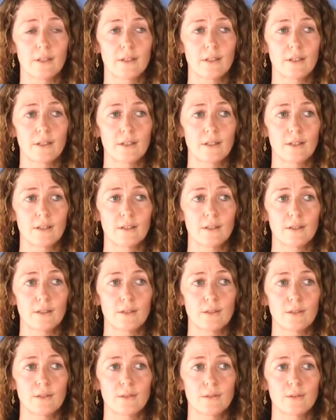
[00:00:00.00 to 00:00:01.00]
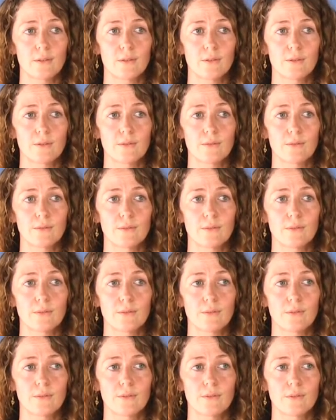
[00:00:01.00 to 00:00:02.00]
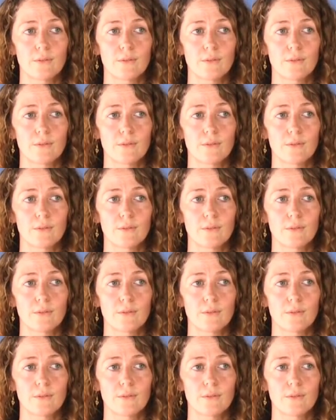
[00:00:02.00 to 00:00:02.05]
(silence)